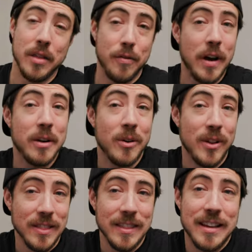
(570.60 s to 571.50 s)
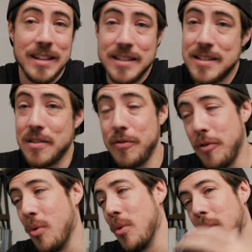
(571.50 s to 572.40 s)
And the final lens
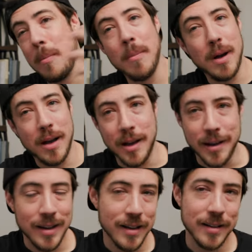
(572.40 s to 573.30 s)
for my